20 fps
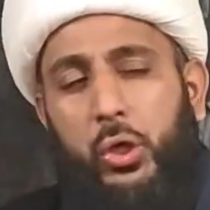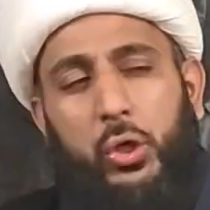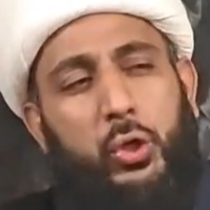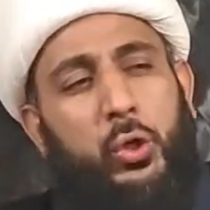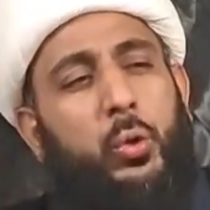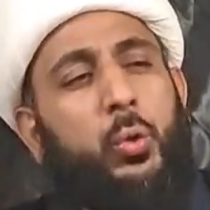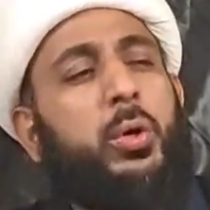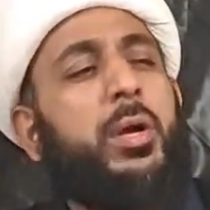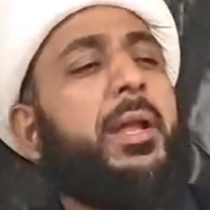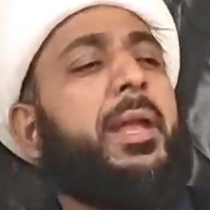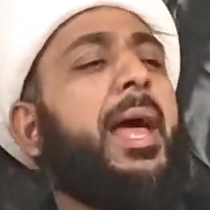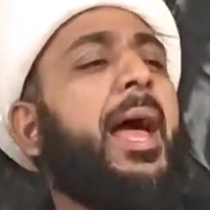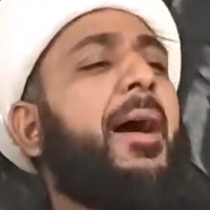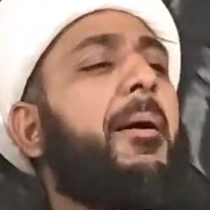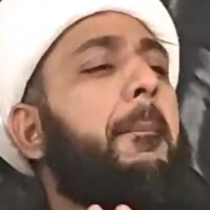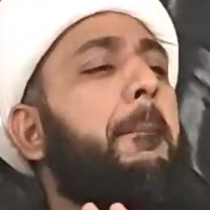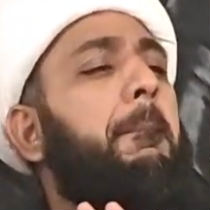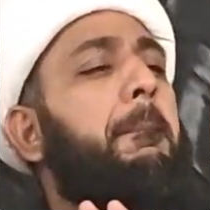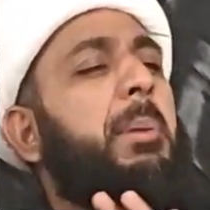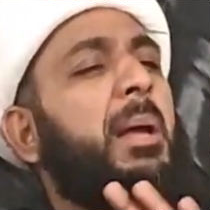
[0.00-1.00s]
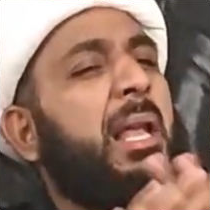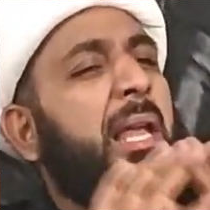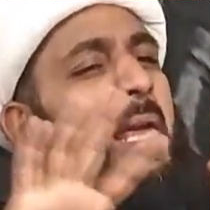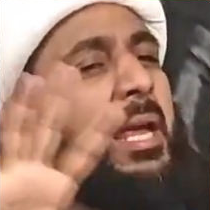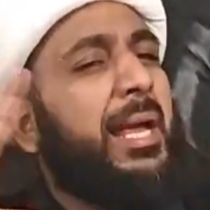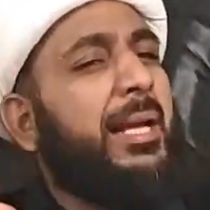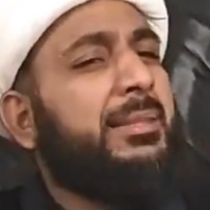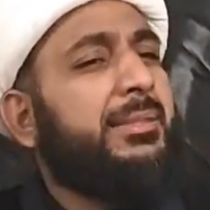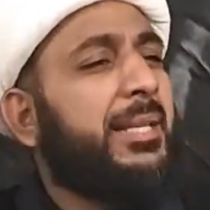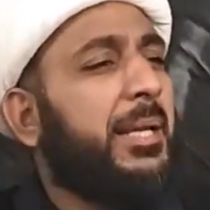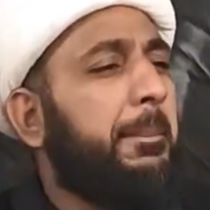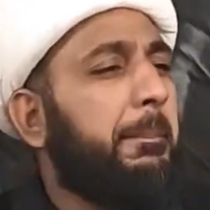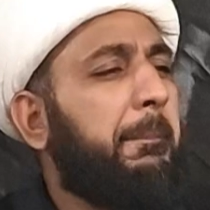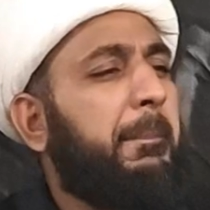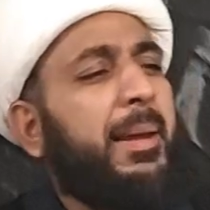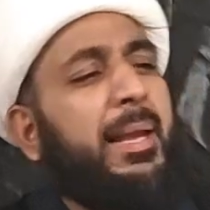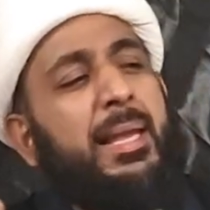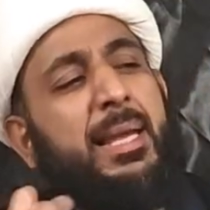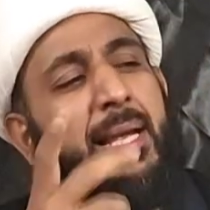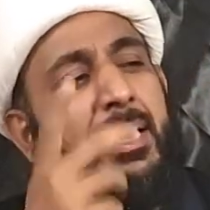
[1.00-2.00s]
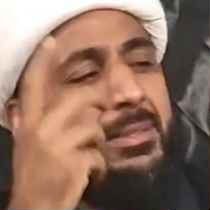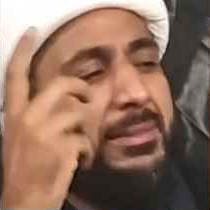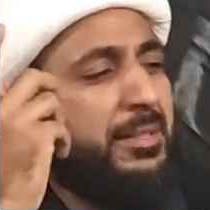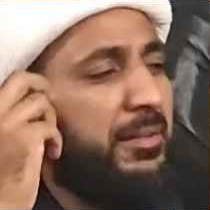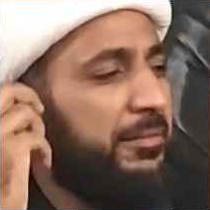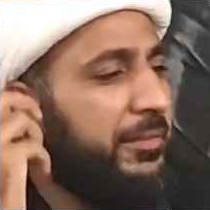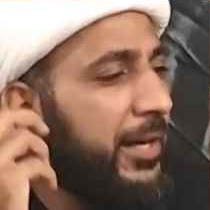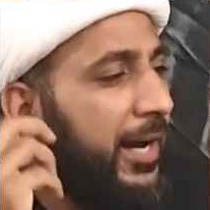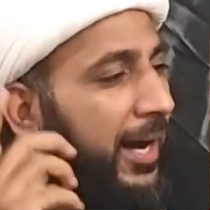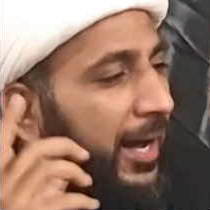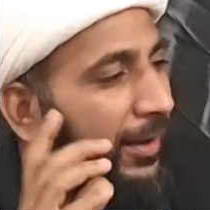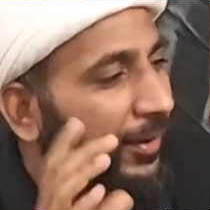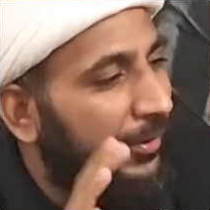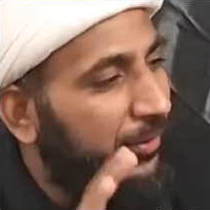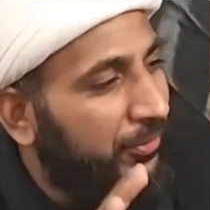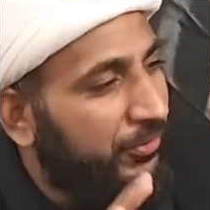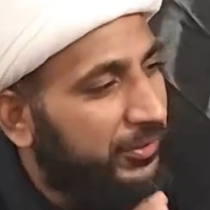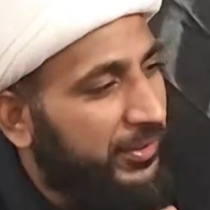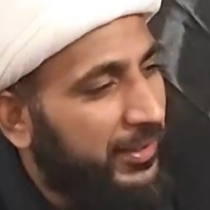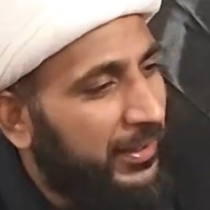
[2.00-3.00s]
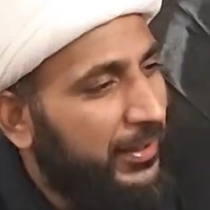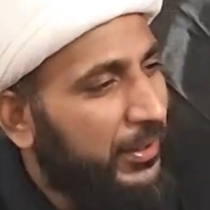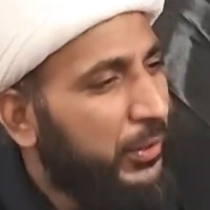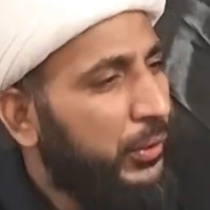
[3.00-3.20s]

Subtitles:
You can have billions and billions of dollars.